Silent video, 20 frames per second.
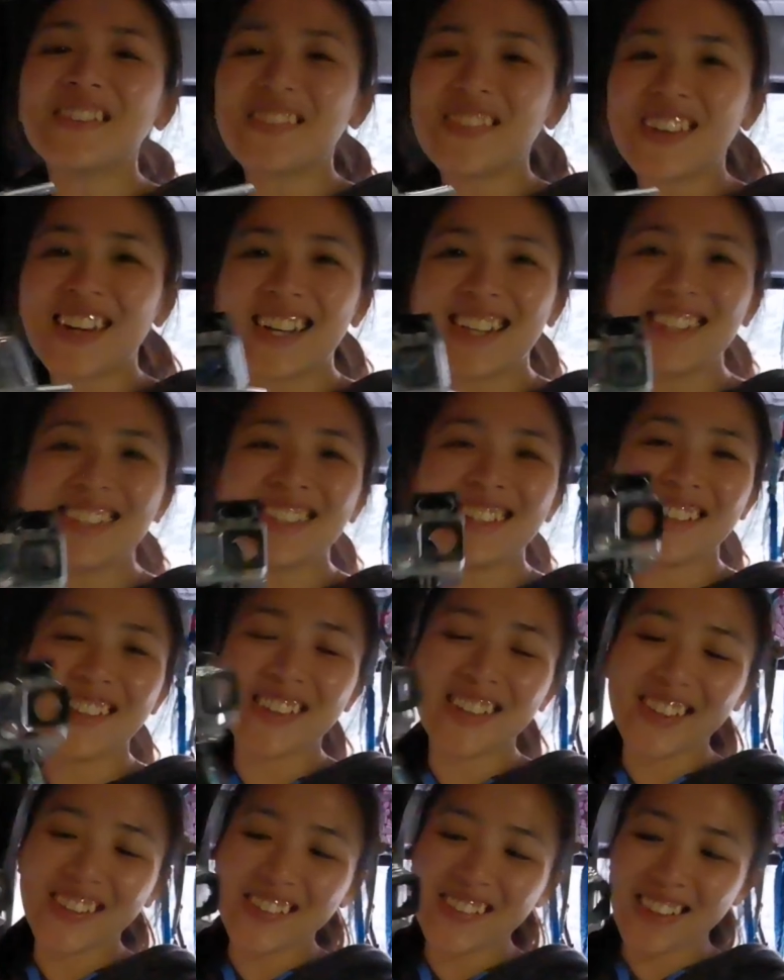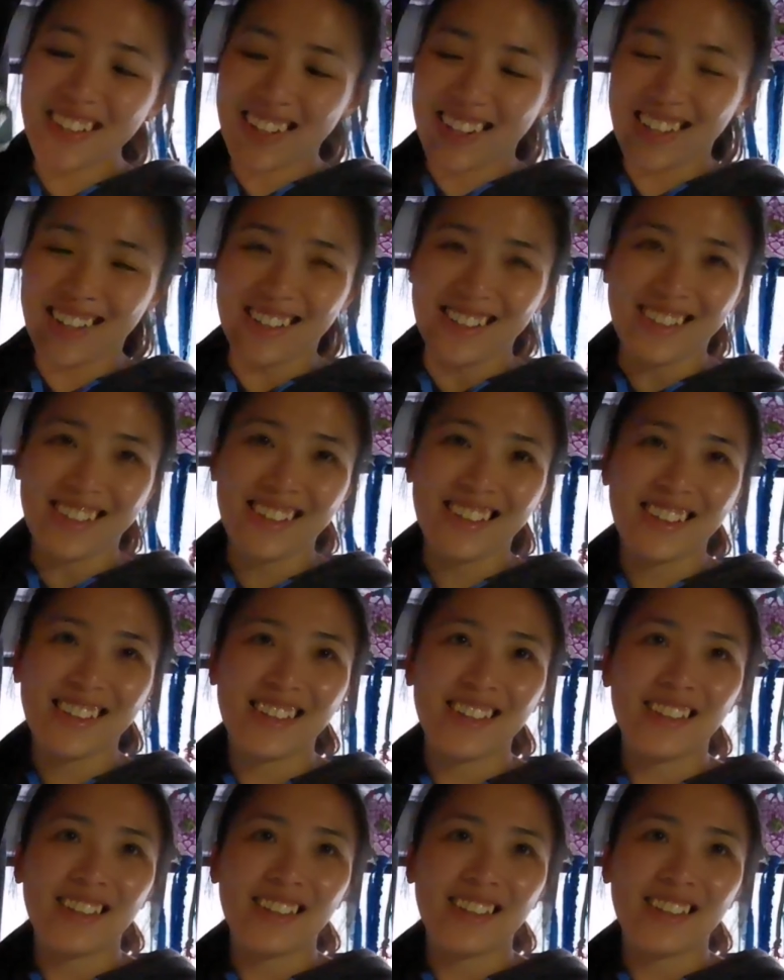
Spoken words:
will rent you the